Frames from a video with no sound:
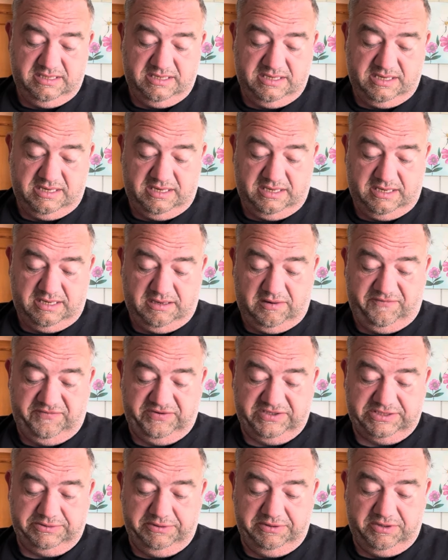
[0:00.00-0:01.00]
Uh,
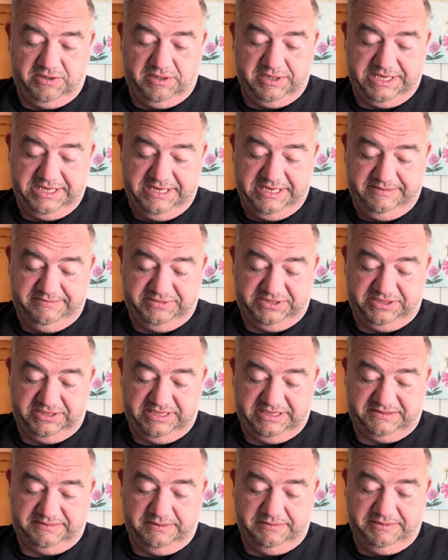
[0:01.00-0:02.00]
obviously, we've got a game, so
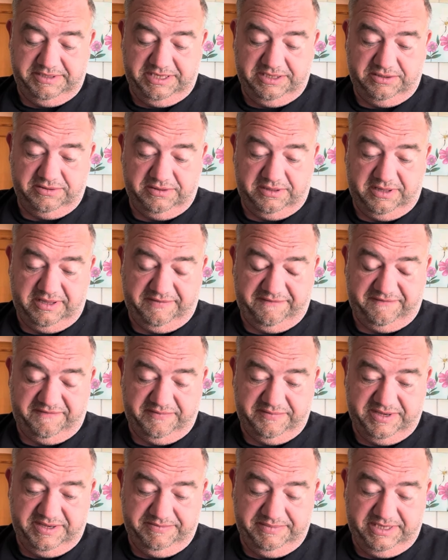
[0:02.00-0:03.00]
that's probably a good thing for
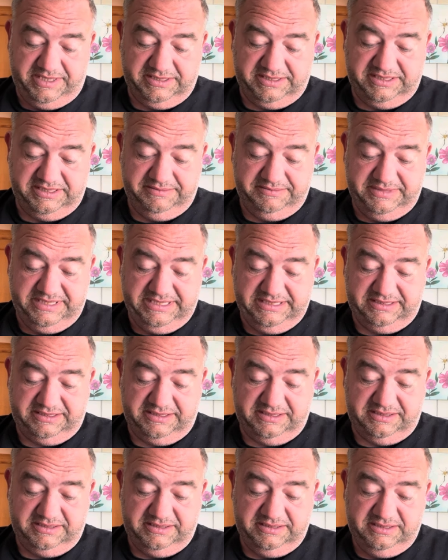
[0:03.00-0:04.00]
me because it means
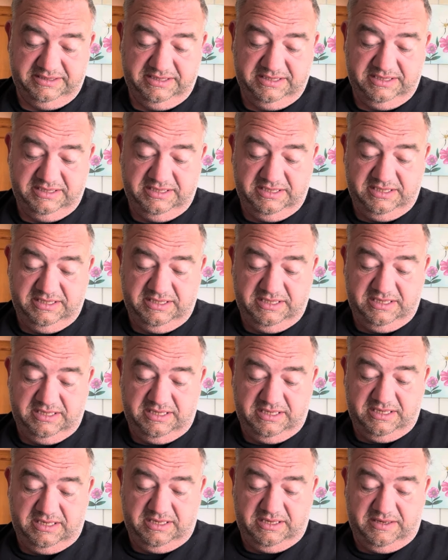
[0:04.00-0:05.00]
that
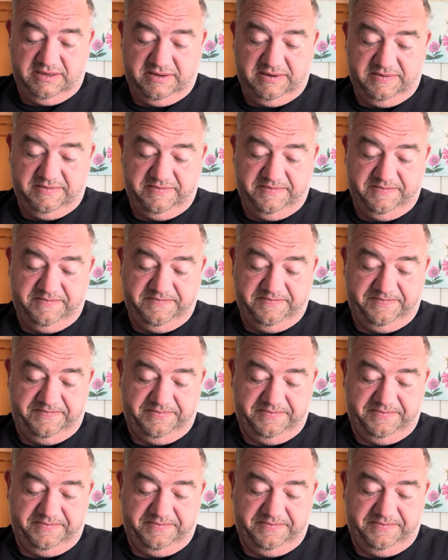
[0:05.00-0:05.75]
um,